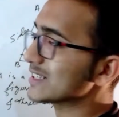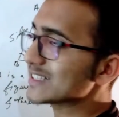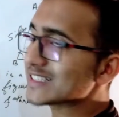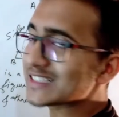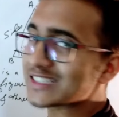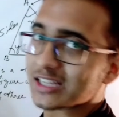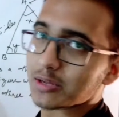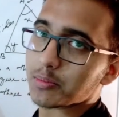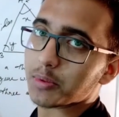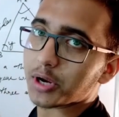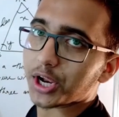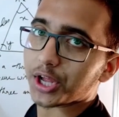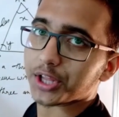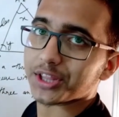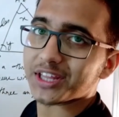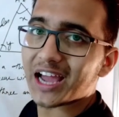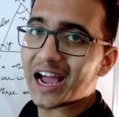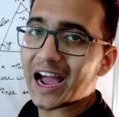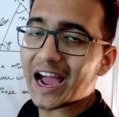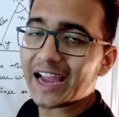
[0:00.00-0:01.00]
similar,
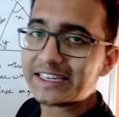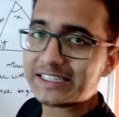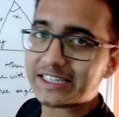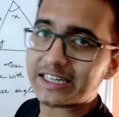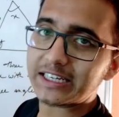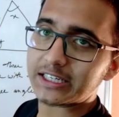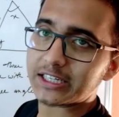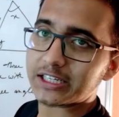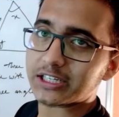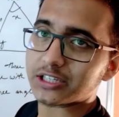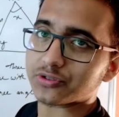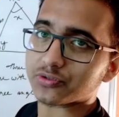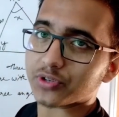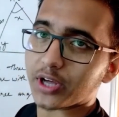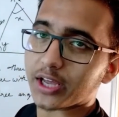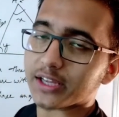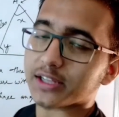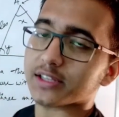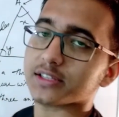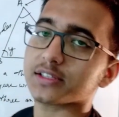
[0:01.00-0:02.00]
they're identical
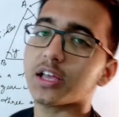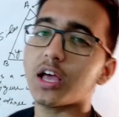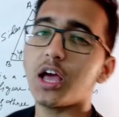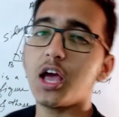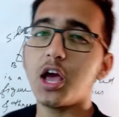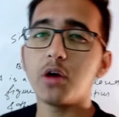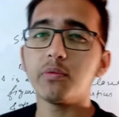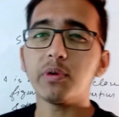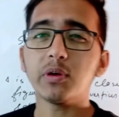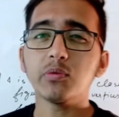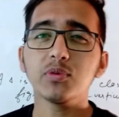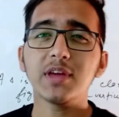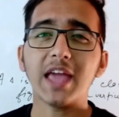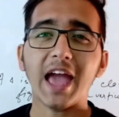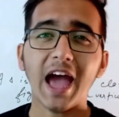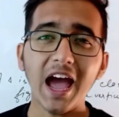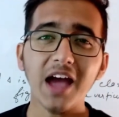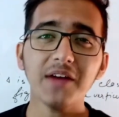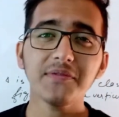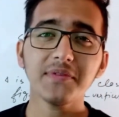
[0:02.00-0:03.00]
triangles. When we
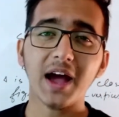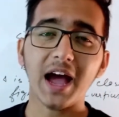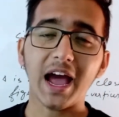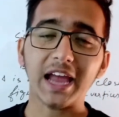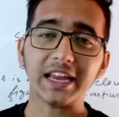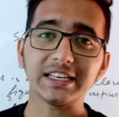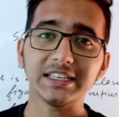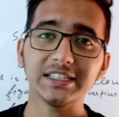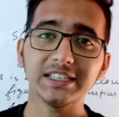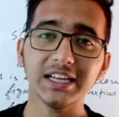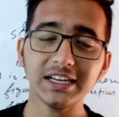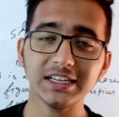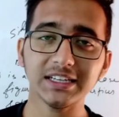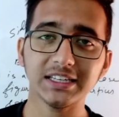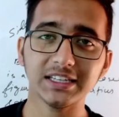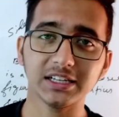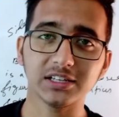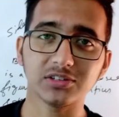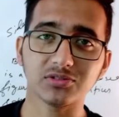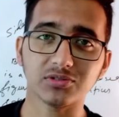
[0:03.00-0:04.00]
have
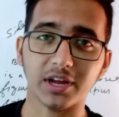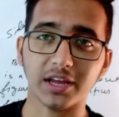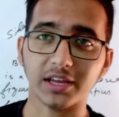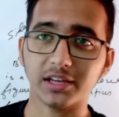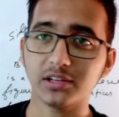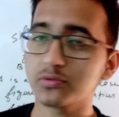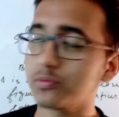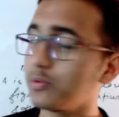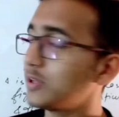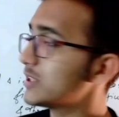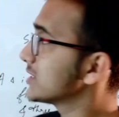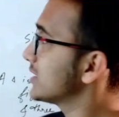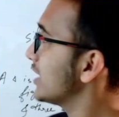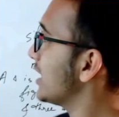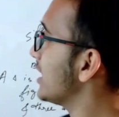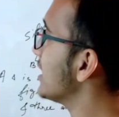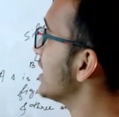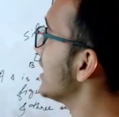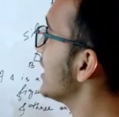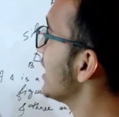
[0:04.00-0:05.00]
identical triangles, we'll
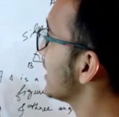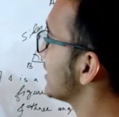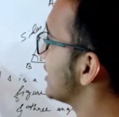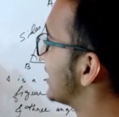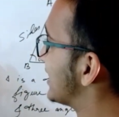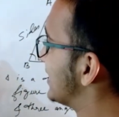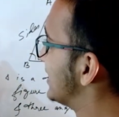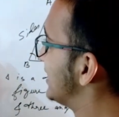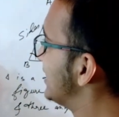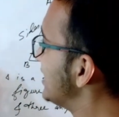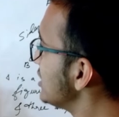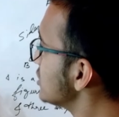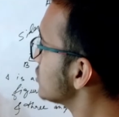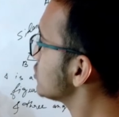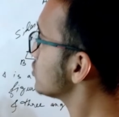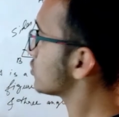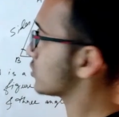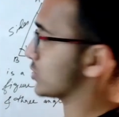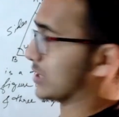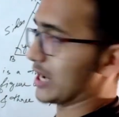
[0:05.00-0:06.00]
say that these
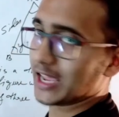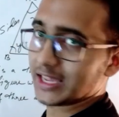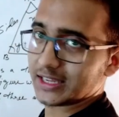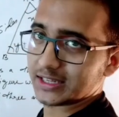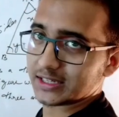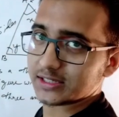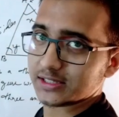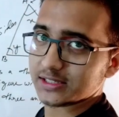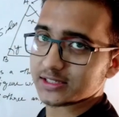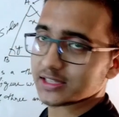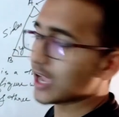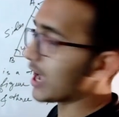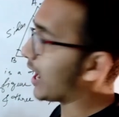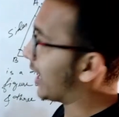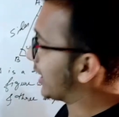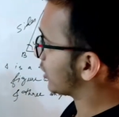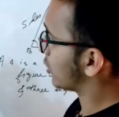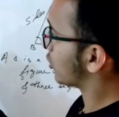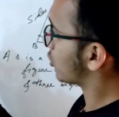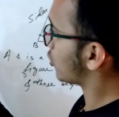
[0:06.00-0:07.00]
two triangles
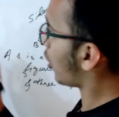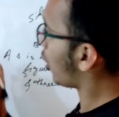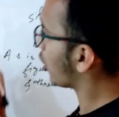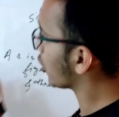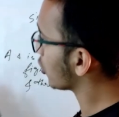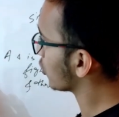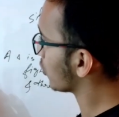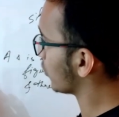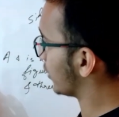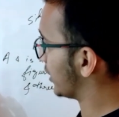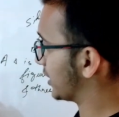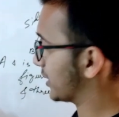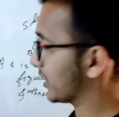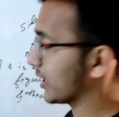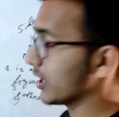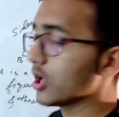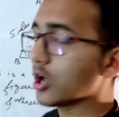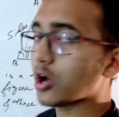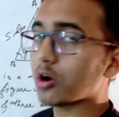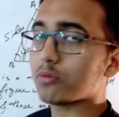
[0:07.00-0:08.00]
are congruent.
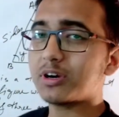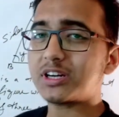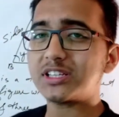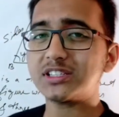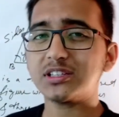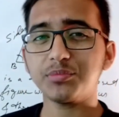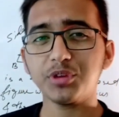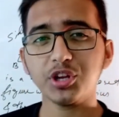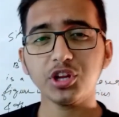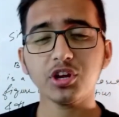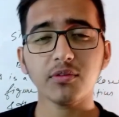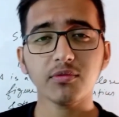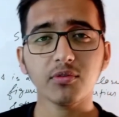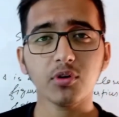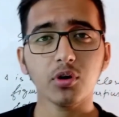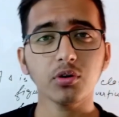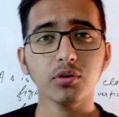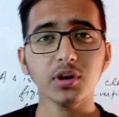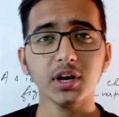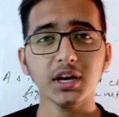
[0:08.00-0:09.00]
What is the meaning of
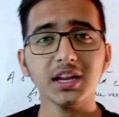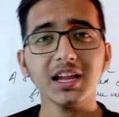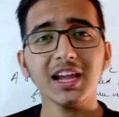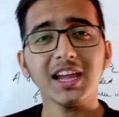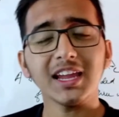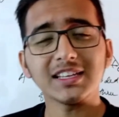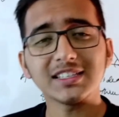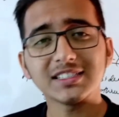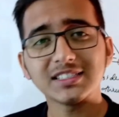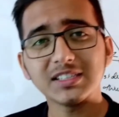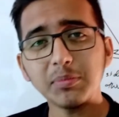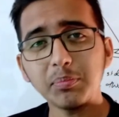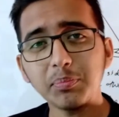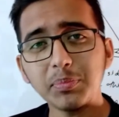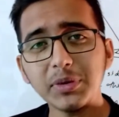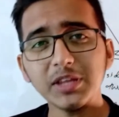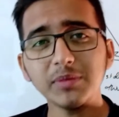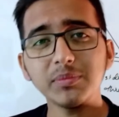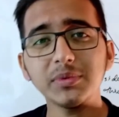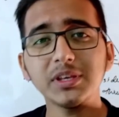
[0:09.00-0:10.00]
congruent? It
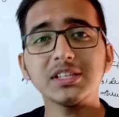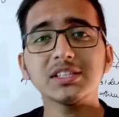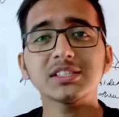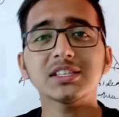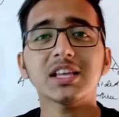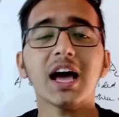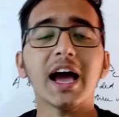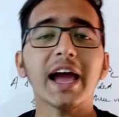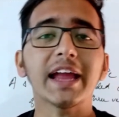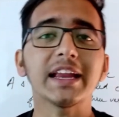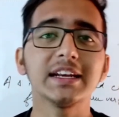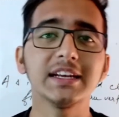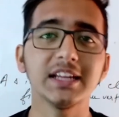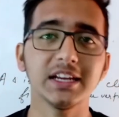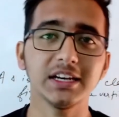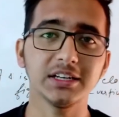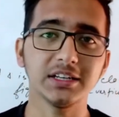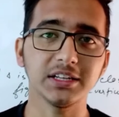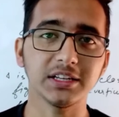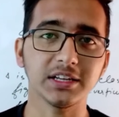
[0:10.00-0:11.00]
simply means
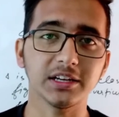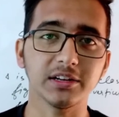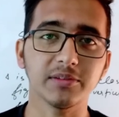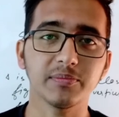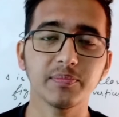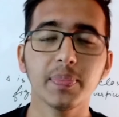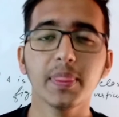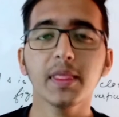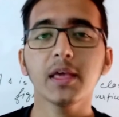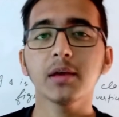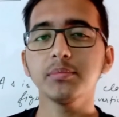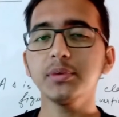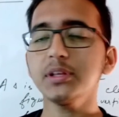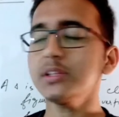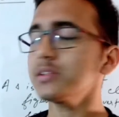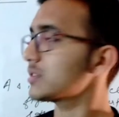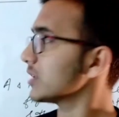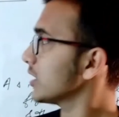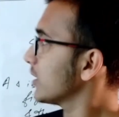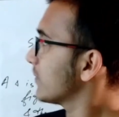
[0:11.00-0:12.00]
identical.
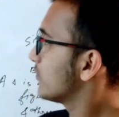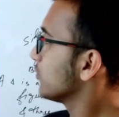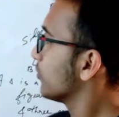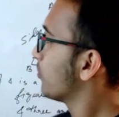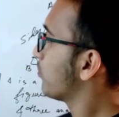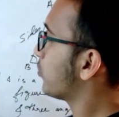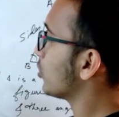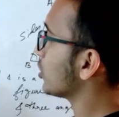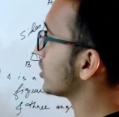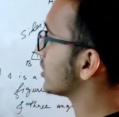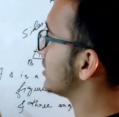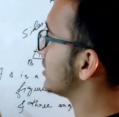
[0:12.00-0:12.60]
Means if you put